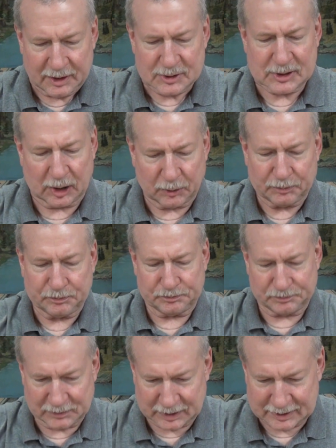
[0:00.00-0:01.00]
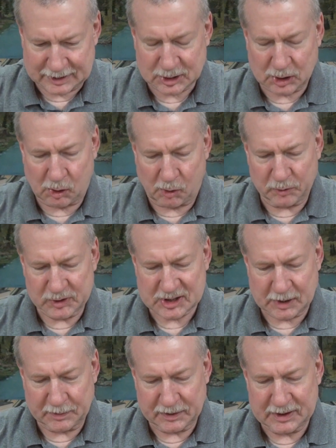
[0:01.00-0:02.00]
So let's go over
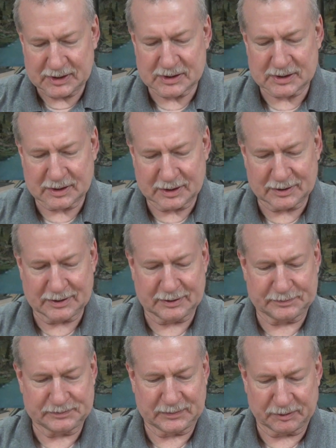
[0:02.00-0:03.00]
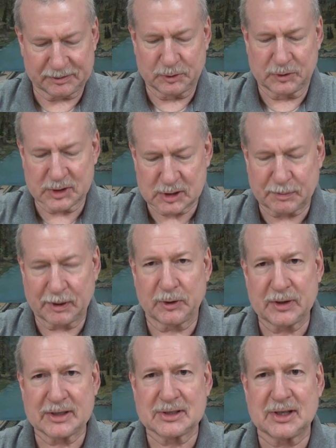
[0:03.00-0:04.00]
some of these. The, the, the fruit of the
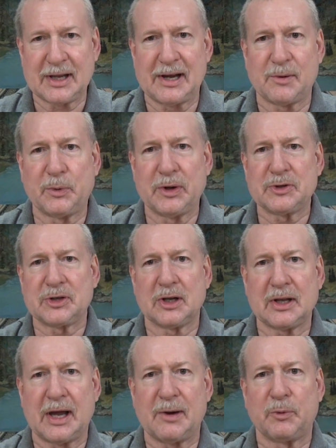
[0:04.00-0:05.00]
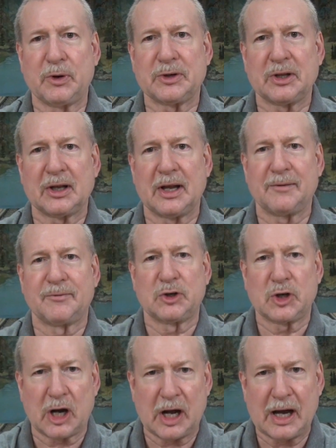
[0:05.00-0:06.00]
Spirit is love. We're to love. We're to
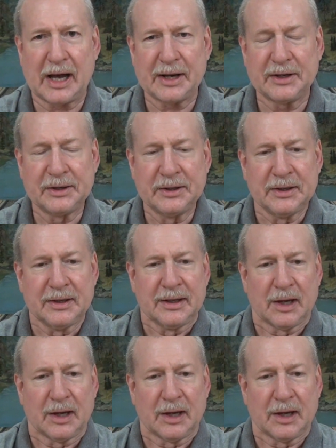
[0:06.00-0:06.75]
love God.